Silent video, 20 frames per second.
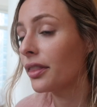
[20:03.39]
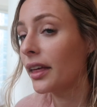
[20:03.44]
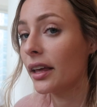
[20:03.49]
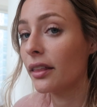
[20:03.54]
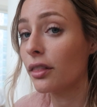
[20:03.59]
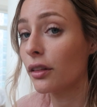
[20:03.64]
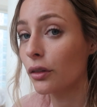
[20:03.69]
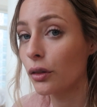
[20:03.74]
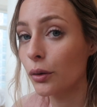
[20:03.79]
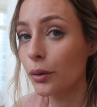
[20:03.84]

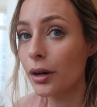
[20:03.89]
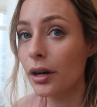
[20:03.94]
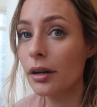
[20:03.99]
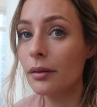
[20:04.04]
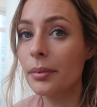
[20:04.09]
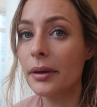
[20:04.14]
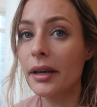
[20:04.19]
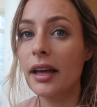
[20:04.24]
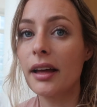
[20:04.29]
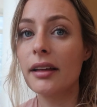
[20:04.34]
thank the
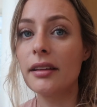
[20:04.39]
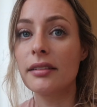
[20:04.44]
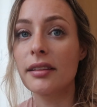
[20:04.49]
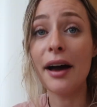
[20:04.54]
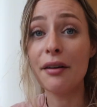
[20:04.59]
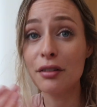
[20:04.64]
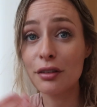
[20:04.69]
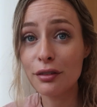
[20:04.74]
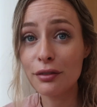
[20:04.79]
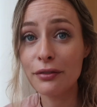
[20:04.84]
Lord, because
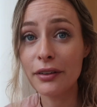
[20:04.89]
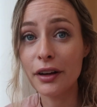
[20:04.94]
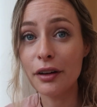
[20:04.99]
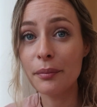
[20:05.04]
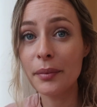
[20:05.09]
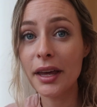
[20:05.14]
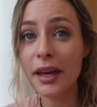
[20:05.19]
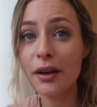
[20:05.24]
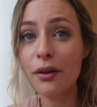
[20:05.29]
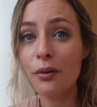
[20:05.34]
I was
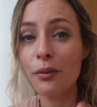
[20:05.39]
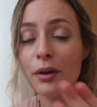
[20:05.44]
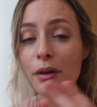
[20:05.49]
filming